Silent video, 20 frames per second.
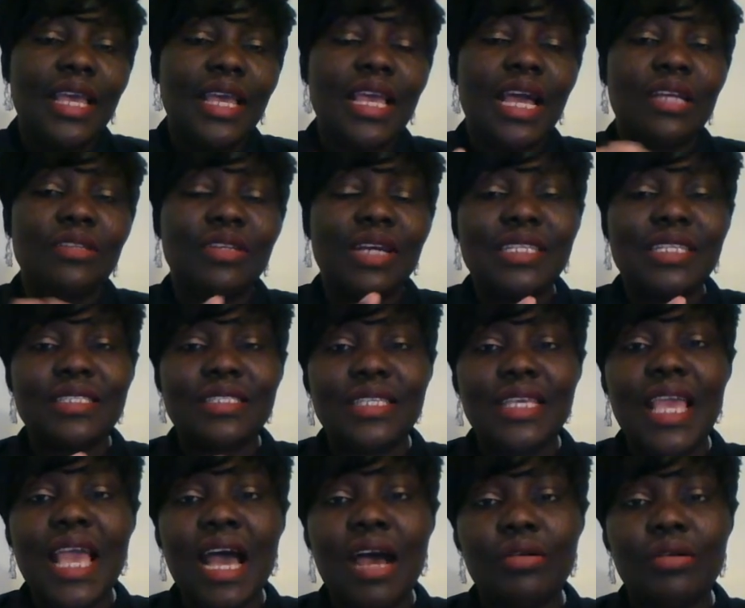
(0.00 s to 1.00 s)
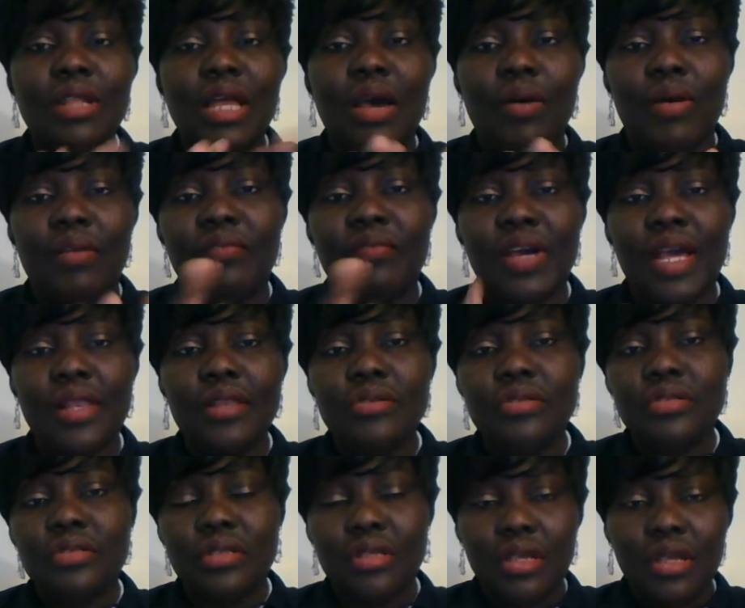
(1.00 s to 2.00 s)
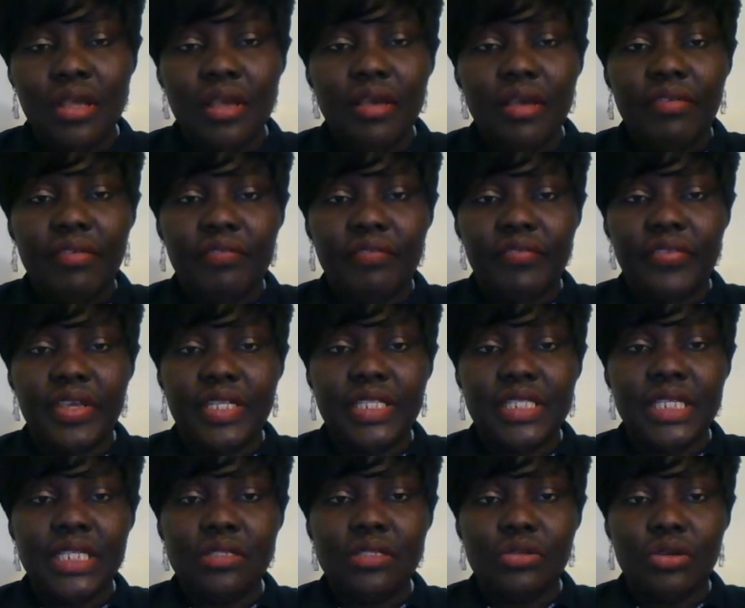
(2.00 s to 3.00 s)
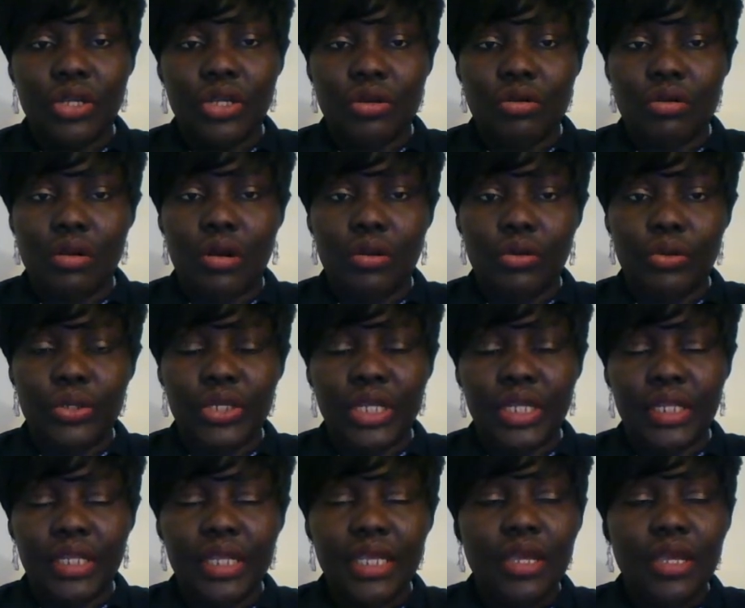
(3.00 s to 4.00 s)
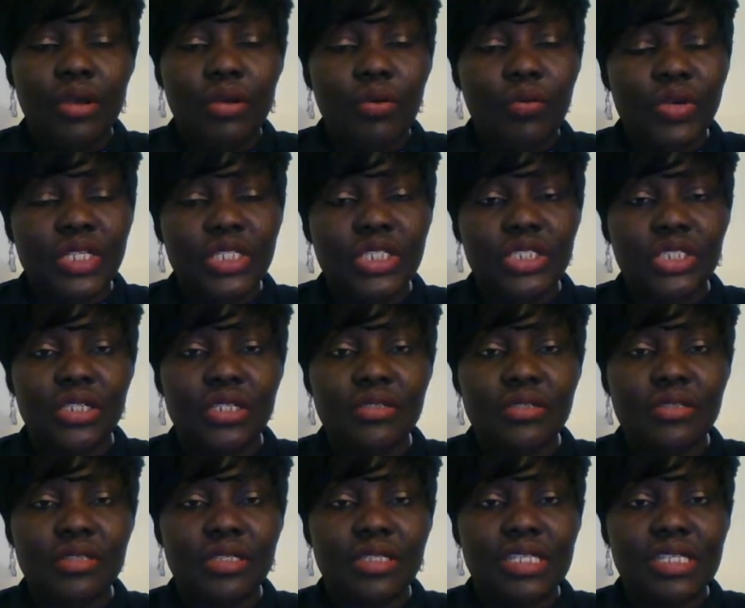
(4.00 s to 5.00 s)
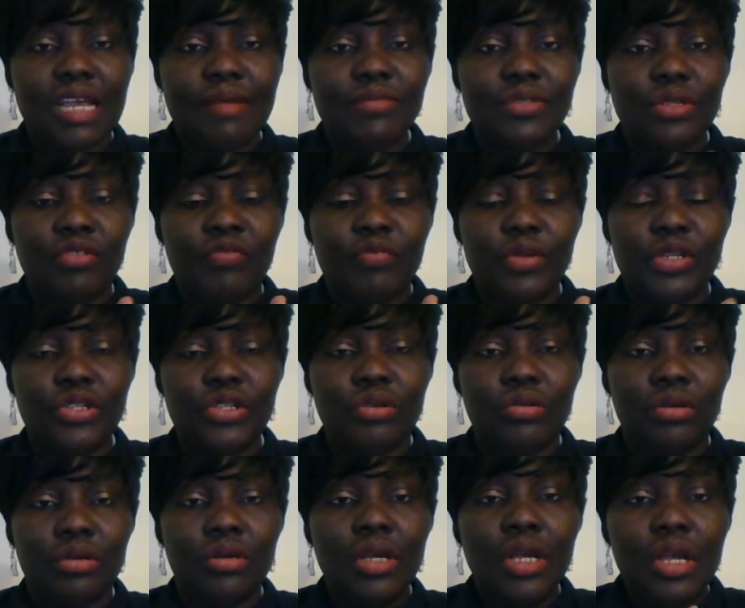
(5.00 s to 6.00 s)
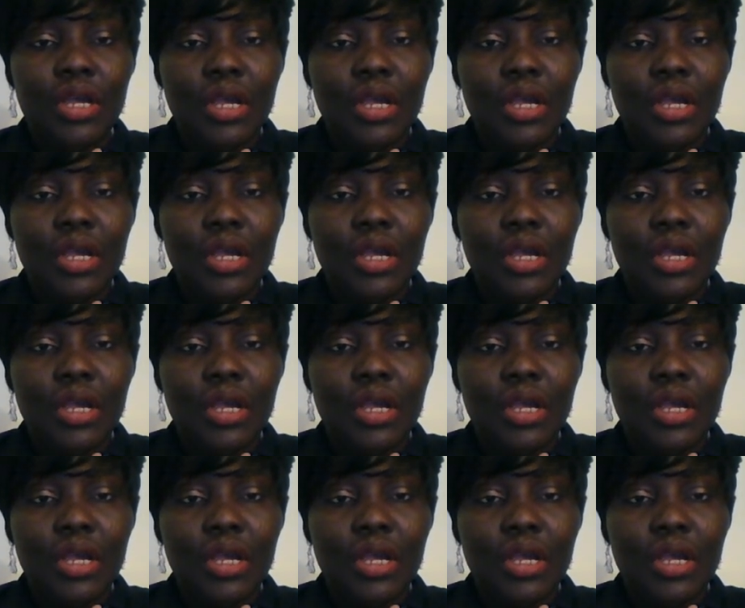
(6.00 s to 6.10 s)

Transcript: And you can see how our values fit into the concluding questions in terms of political